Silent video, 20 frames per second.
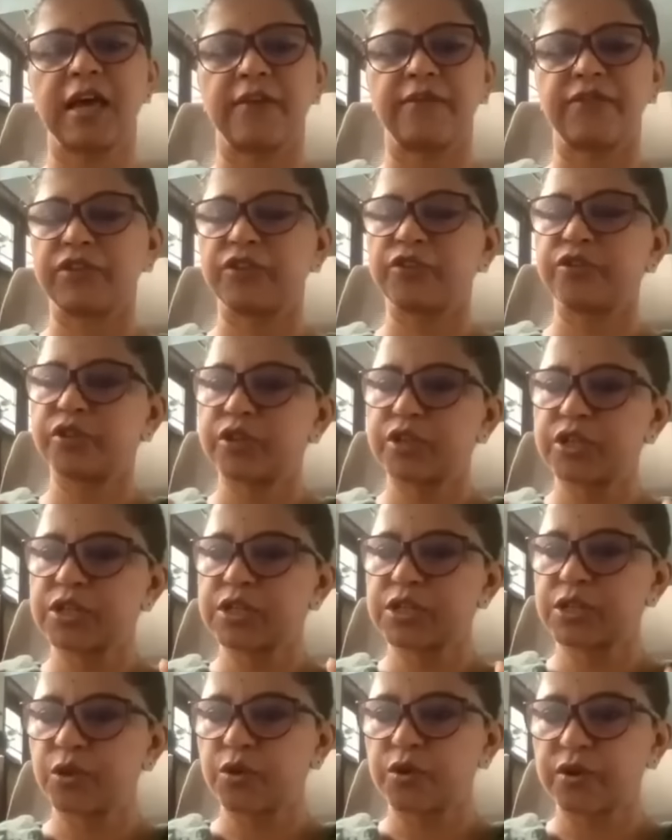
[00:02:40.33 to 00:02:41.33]
whether it
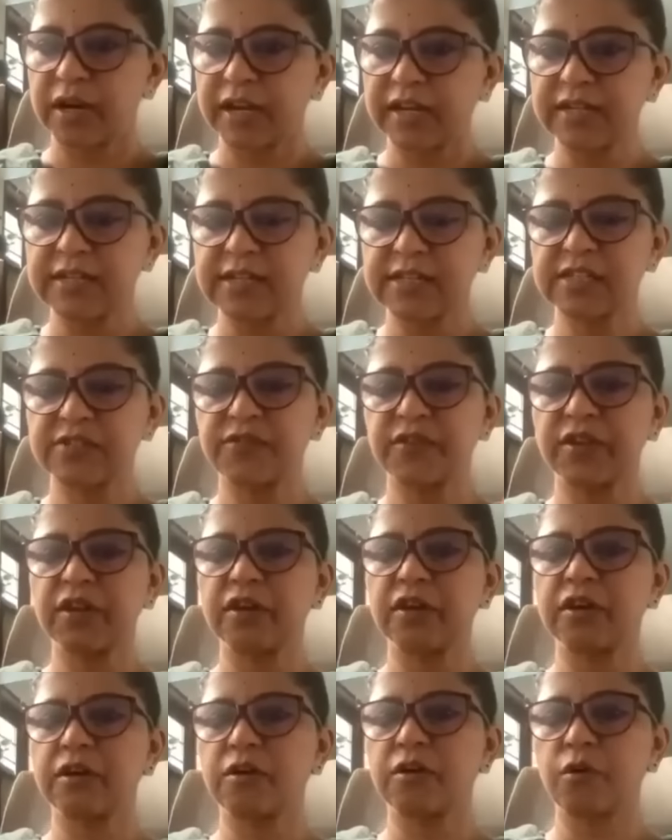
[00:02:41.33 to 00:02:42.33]
is your index
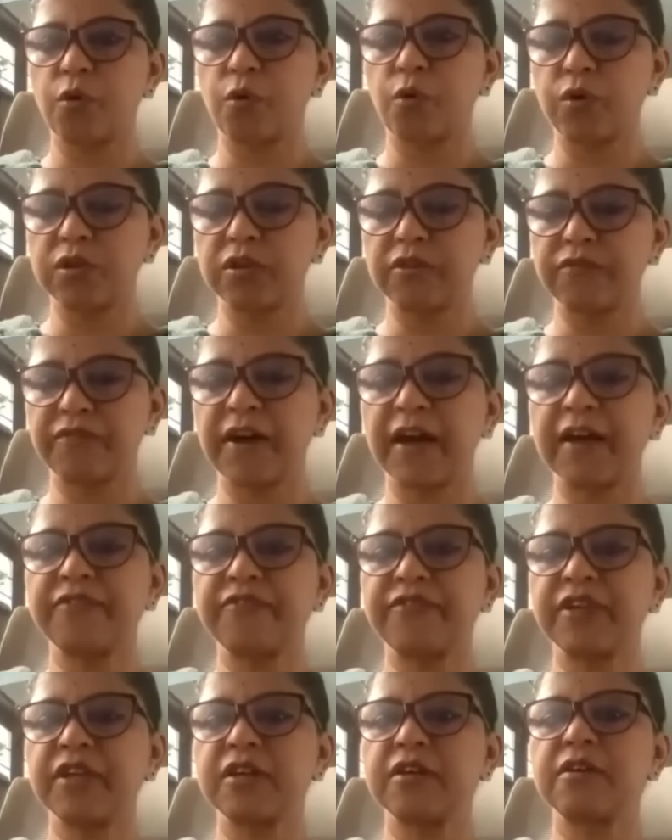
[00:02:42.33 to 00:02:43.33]
finger, all the five
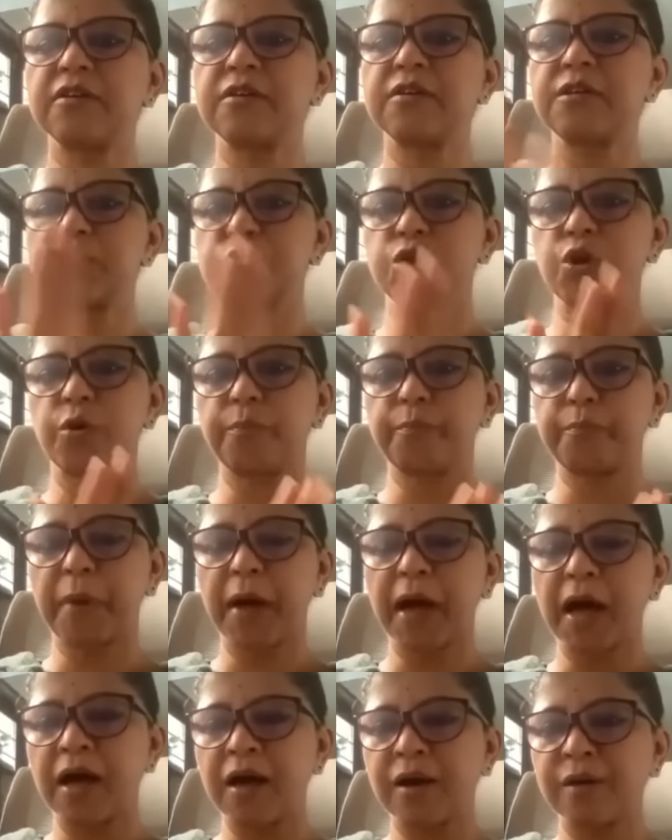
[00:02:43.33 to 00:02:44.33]
fingers, your
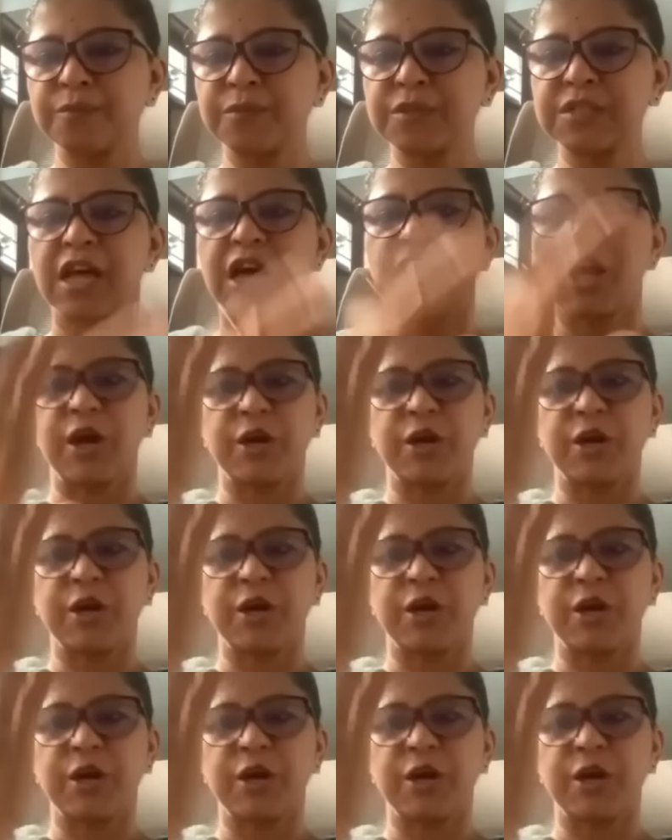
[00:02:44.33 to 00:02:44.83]
palms,